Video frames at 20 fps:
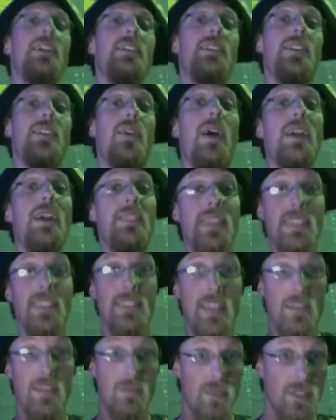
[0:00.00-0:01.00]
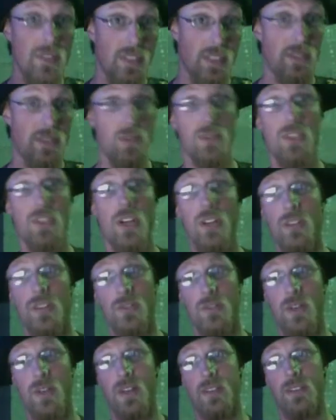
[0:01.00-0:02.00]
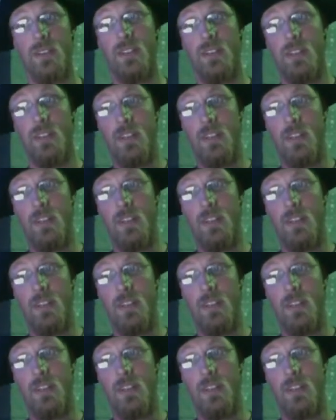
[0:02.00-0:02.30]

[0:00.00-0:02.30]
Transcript: So I think that really Lucha Underground,